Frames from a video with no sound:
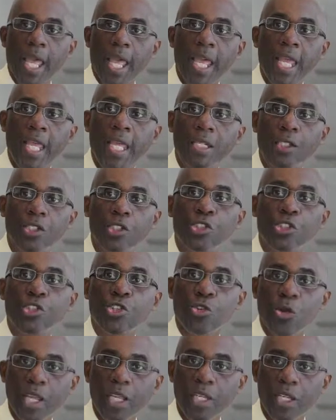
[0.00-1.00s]
and
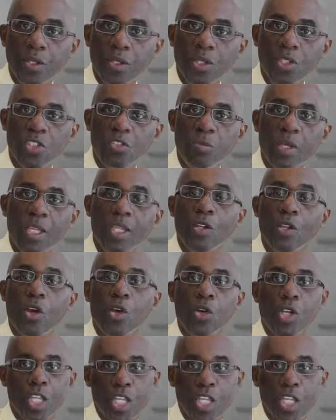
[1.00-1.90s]
training these men